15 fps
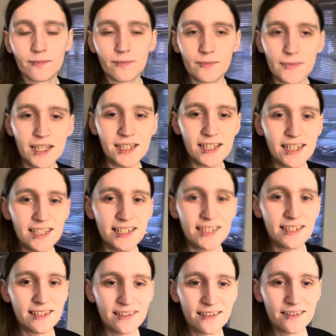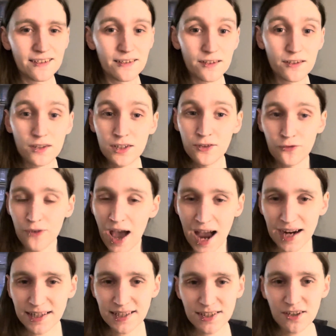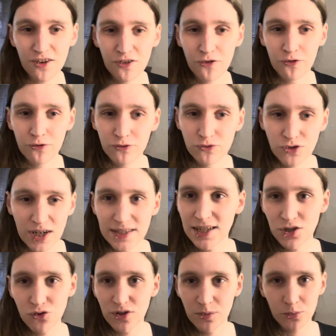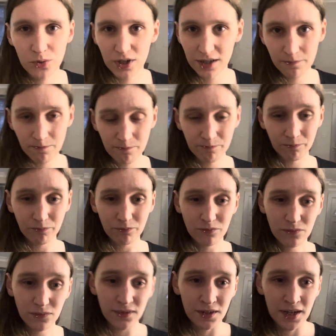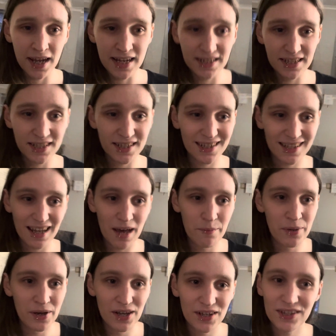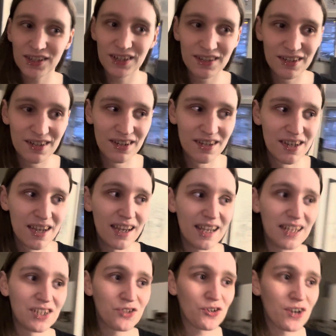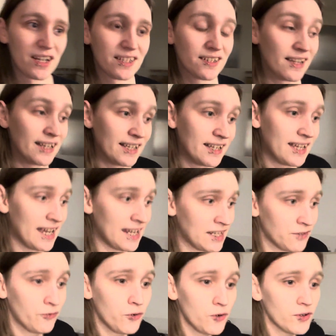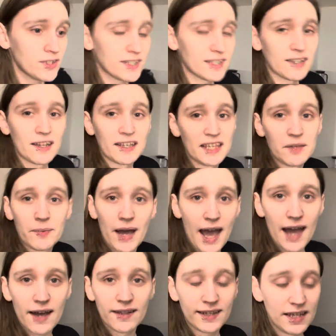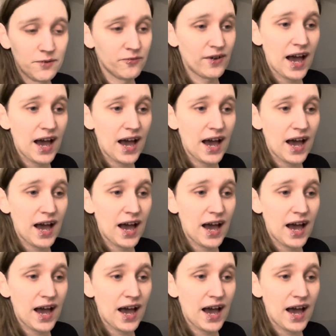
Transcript: This is the facts of trans history in Britain it's a person is trying to like get divorced and like keep a keep the